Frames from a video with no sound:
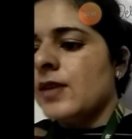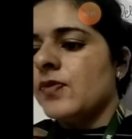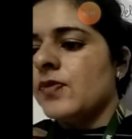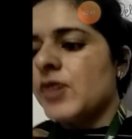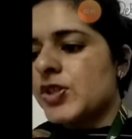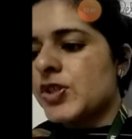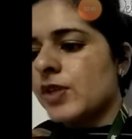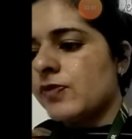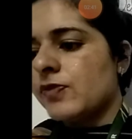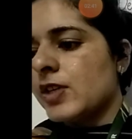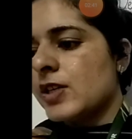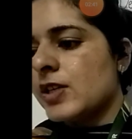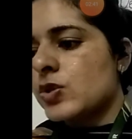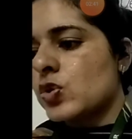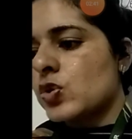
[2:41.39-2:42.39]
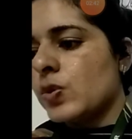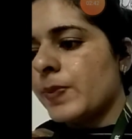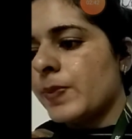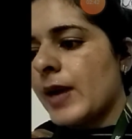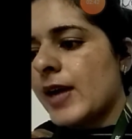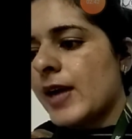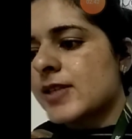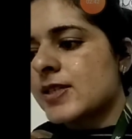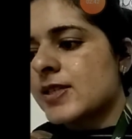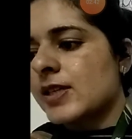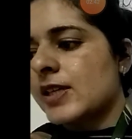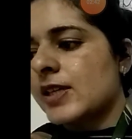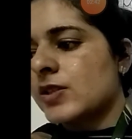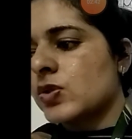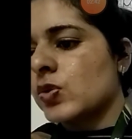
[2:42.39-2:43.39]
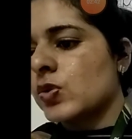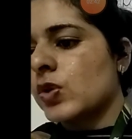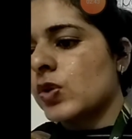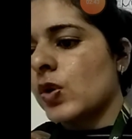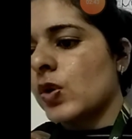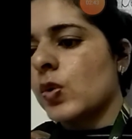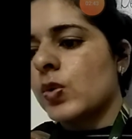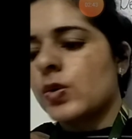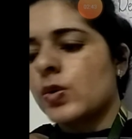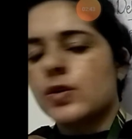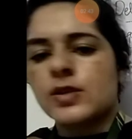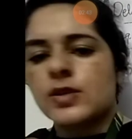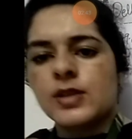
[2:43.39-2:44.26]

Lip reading: Which of these do plants need to grow?